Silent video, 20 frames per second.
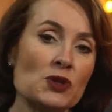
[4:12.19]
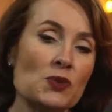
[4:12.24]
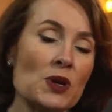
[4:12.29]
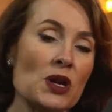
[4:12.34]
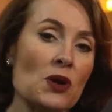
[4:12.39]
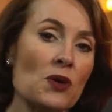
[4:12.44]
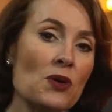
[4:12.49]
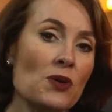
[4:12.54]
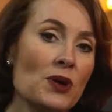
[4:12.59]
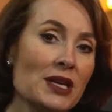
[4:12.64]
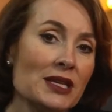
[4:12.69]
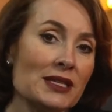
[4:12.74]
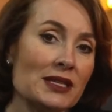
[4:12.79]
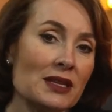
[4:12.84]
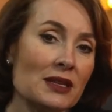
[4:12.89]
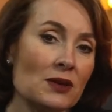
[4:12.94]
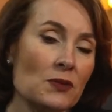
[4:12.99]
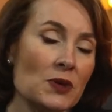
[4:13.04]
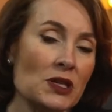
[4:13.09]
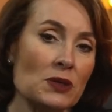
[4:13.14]
is we
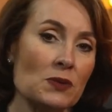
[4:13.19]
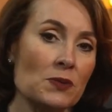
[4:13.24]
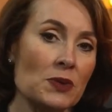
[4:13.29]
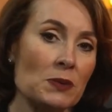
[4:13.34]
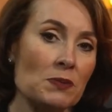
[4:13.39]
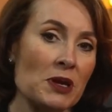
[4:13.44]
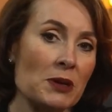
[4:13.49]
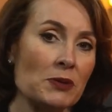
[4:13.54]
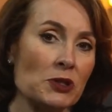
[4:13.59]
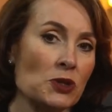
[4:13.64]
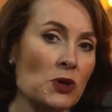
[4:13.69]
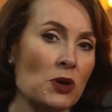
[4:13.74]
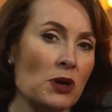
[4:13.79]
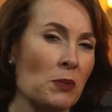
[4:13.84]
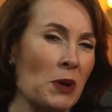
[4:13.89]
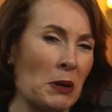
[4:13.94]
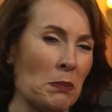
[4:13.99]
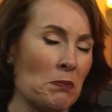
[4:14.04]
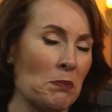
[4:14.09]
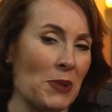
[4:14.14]
always think, we, we, people talk
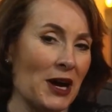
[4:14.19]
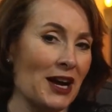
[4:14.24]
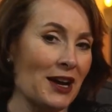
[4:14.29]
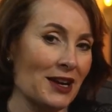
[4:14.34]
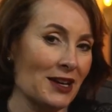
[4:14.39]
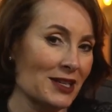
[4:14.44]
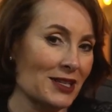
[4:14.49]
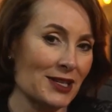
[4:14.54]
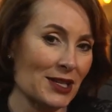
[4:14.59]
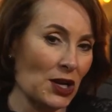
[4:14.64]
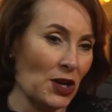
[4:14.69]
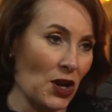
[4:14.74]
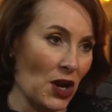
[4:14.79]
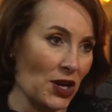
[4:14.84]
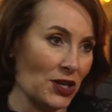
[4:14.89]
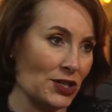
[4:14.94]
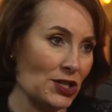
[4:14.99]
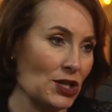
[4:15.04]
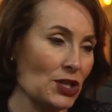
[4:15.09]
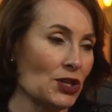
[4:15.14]
about bias a
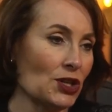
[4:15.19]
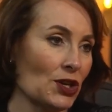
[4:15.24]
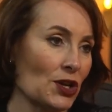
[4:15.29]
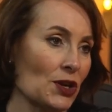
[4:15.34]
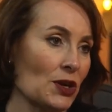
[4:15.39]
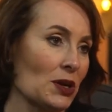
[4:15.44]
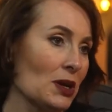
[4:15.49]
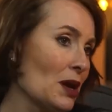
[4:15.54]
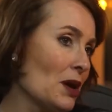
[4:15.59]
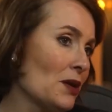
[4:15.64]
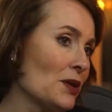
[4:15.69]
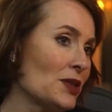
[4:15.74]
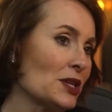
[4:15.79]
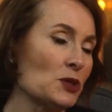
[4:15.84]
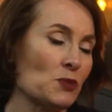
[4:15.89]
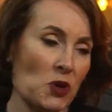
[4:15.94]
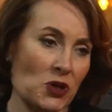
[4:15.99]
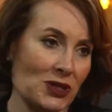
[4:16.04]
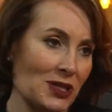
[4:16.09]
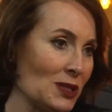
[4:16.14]
lot, you know, oh,
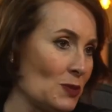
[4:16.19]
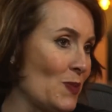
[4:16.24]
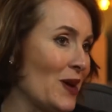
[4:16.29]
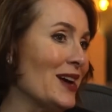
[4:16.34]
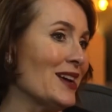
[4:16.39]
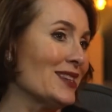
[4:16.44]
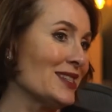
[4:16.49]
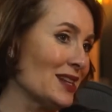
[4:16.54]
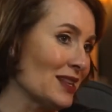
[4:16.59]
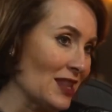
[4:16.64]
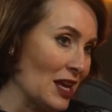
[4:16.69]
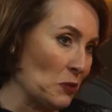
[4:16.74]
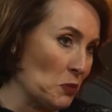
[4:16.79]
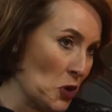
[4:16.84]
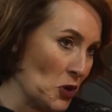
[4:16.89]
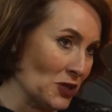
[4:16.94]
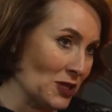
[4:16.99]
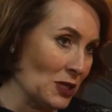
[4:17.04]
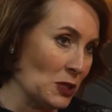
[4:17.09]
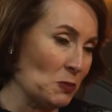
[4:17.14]
this person's biased and
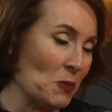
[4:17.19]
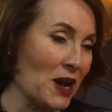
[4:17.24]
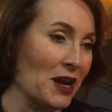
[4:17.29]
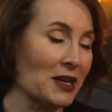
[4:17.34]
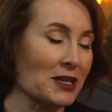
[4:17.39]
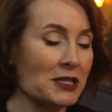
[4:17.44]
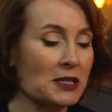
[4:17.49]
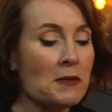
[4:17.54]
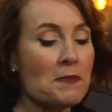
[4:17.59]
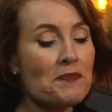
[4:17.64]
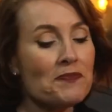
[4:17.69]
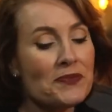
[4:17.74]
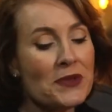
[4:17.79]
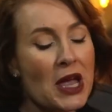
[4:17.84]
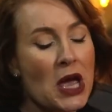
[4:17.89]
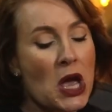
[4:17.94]
that person's biased.